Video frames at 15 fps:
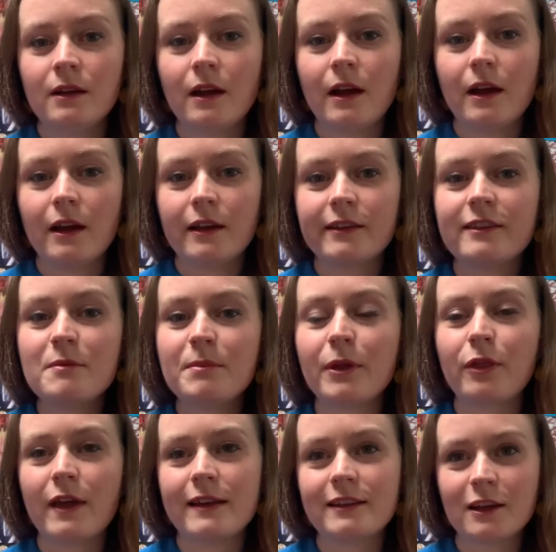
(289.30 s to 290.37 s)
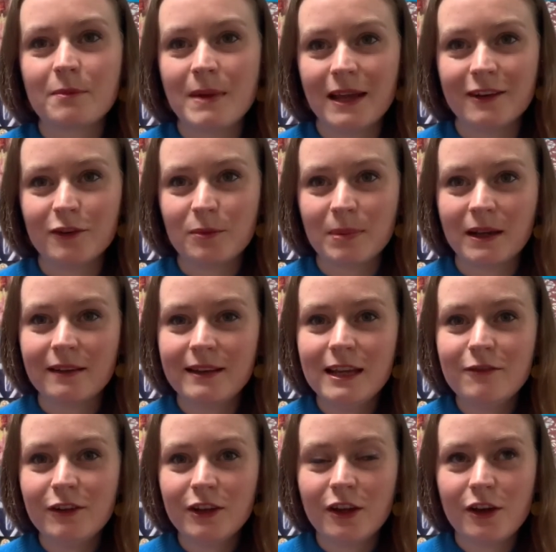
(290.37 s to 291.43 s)
a sympathetic mend, because
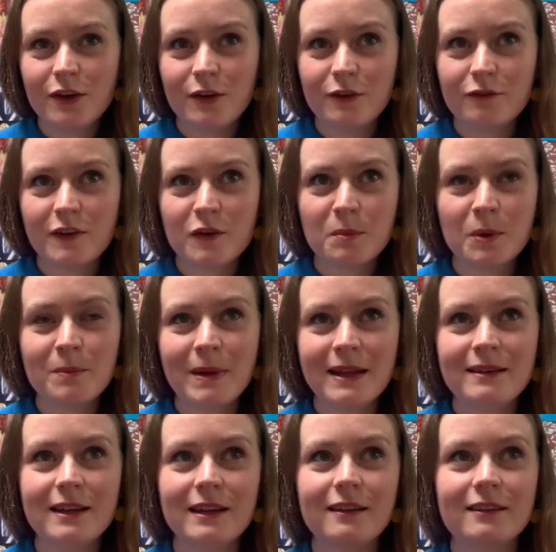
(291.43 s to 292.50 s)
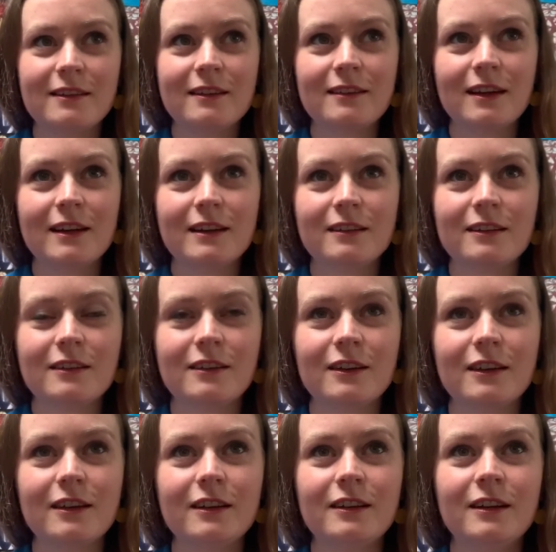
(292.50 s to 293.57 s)
even though visible mending is designed
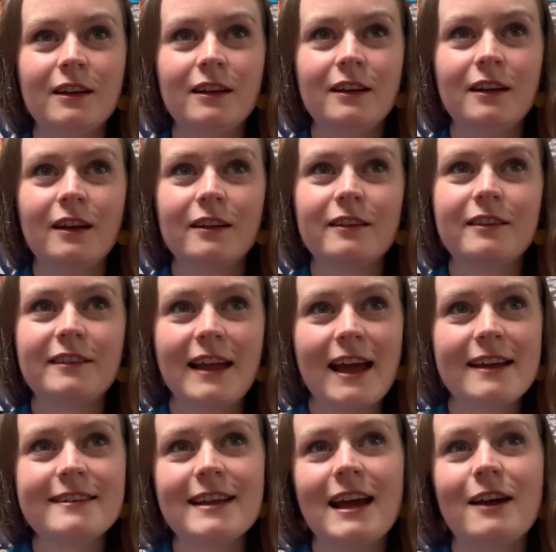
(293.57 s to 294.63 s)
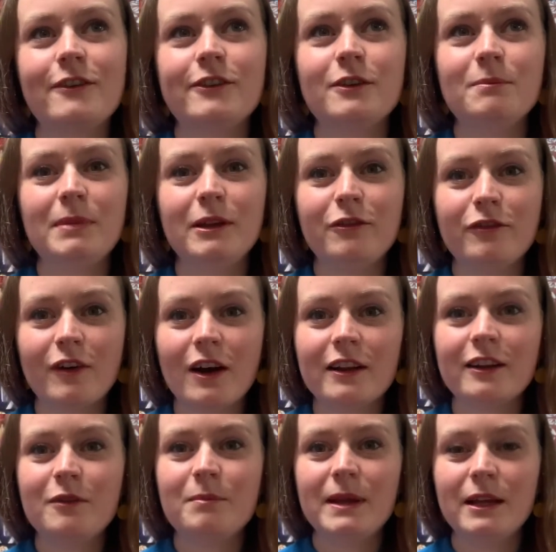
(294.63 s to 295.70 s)
to stand out and be fun
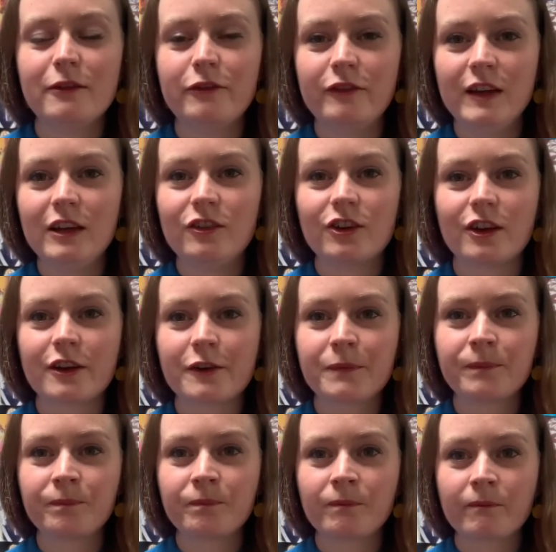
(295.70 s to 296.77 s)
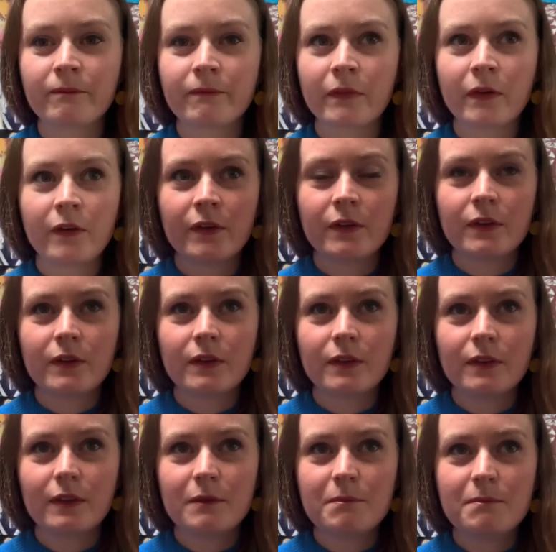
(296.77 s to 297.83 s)
and be a feature,
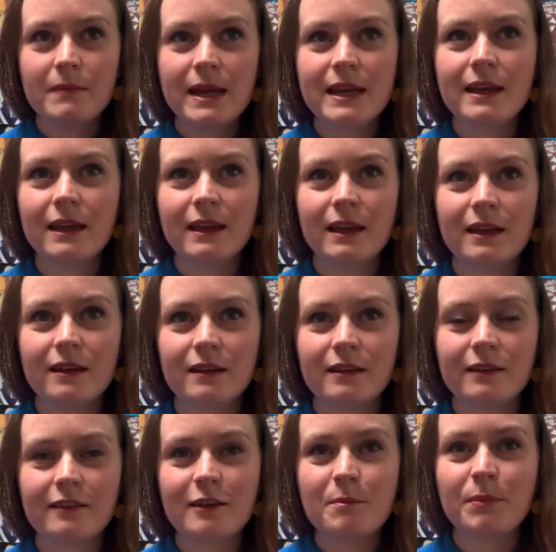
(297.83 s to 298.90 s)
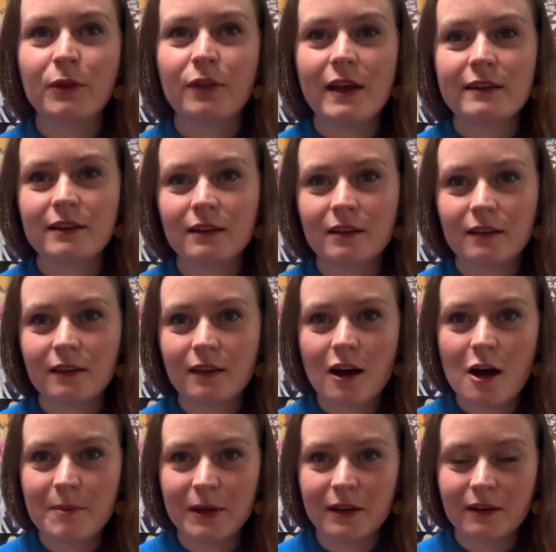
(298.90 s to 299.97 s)
making it sympathetic to the
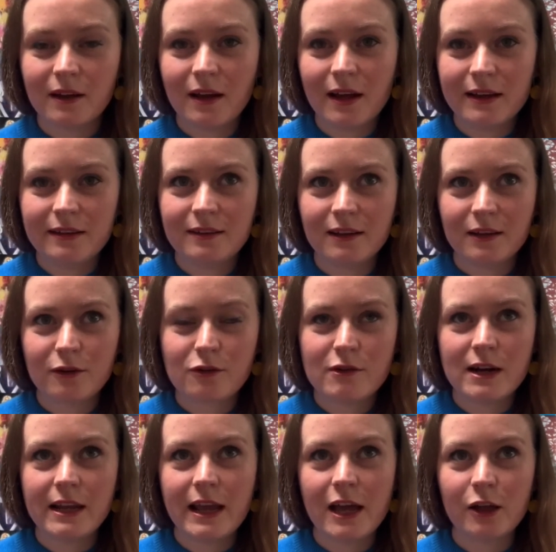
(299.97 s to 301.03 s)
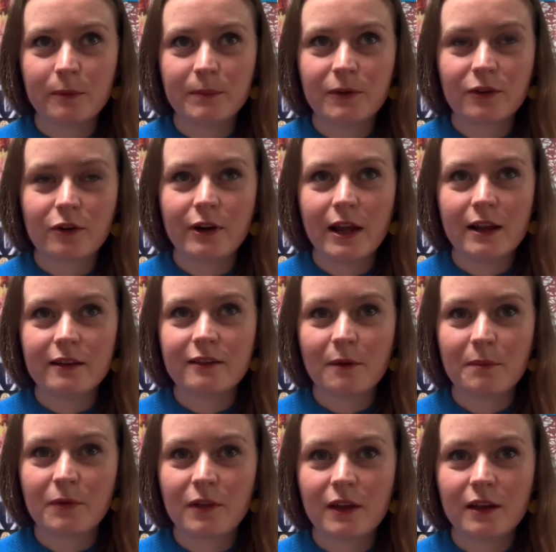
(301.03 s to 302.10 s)
garment, I think, really helps create
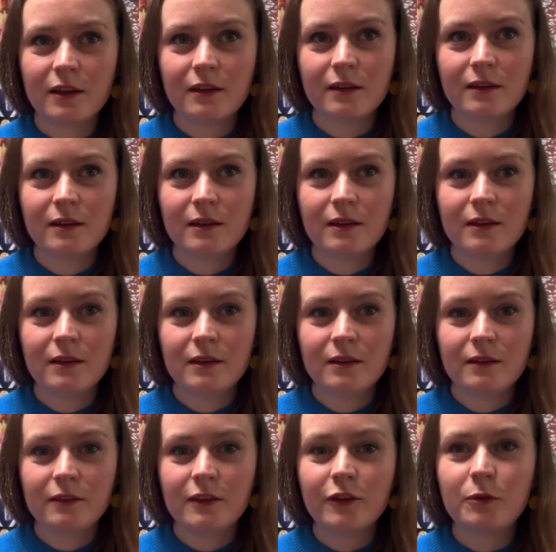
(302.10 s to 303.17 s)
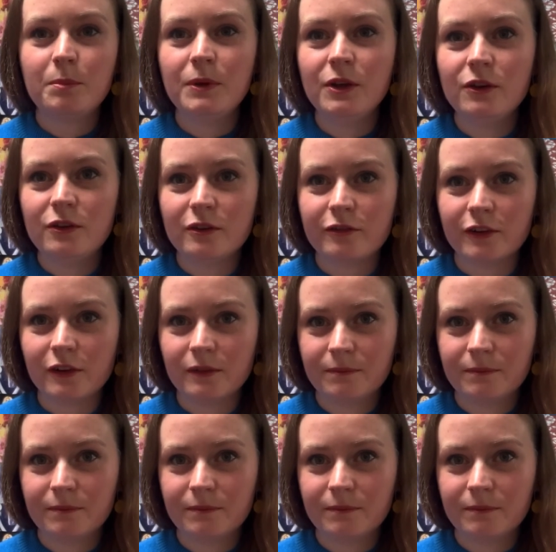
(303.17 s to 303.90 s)
something that's beautiful